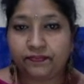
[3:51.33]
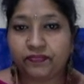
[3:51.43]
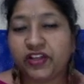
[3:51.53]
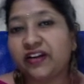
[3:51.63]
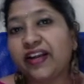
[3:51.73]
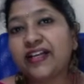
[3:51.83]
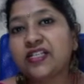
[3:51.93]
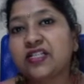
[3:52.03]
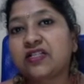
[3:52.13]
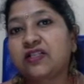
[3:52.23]
the
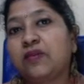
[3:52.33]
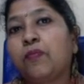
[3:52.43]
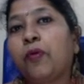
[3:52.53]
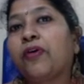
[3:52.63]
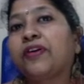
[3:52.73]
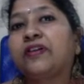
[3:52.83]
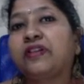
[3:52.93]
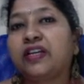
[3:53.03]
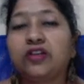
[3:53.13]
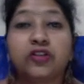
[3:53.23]
next important
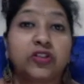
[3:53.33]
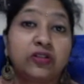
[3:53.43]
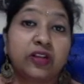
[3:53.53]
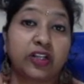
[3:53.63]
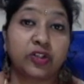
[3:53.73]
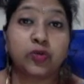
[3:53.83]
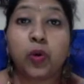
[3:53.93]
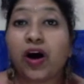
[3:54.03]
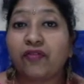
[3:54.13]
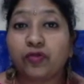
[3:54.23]
thing that you
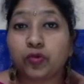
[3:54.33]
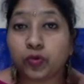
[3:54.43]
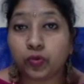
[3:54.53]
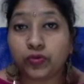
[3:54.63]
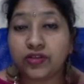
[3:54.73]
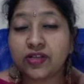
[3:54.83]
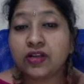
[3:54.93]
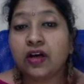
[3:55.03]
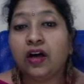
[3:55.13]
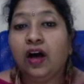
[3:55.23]
have to do is
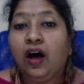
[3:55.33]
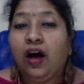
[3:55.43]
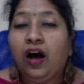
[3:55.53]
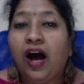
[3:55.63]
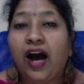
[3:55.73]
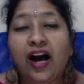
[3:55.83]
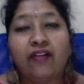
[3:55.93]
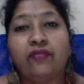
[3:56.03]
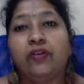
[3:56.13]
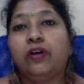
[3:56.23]
have
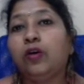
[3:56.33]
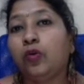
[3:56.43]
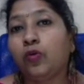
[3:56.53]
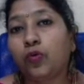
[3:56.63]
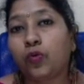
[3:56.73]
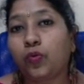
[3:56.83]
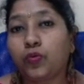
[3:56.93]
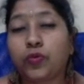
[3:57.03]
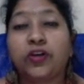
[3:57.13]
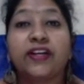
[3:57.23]
a logo.
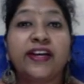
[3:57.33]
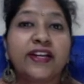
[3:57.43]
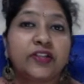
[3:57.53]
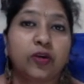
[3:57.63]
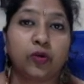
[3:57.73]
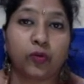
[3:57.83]
Create a logo.